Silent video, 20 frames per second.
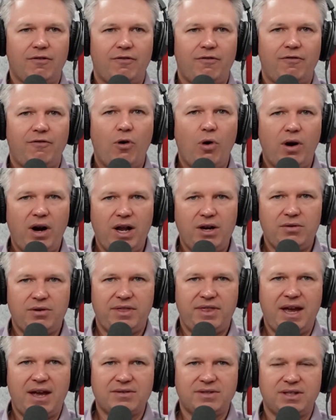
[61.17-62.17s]

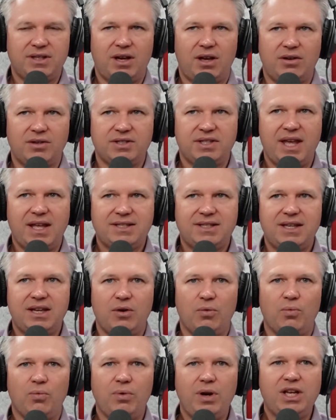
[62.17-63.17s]
$400,000. That's the
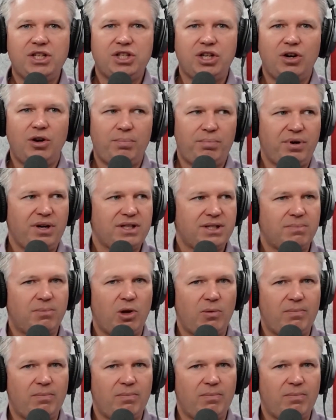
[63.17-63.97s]
original principal